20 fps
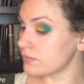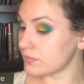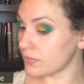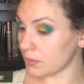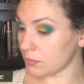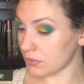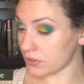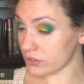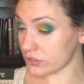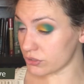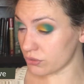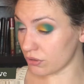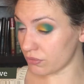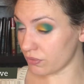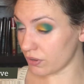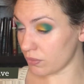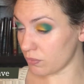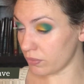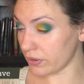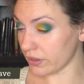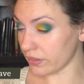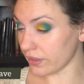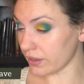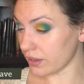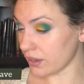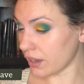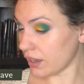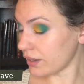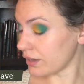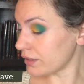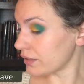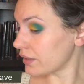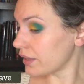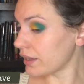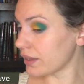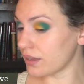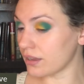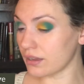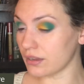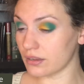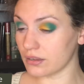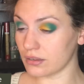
I'm not sure if I will. I kinda like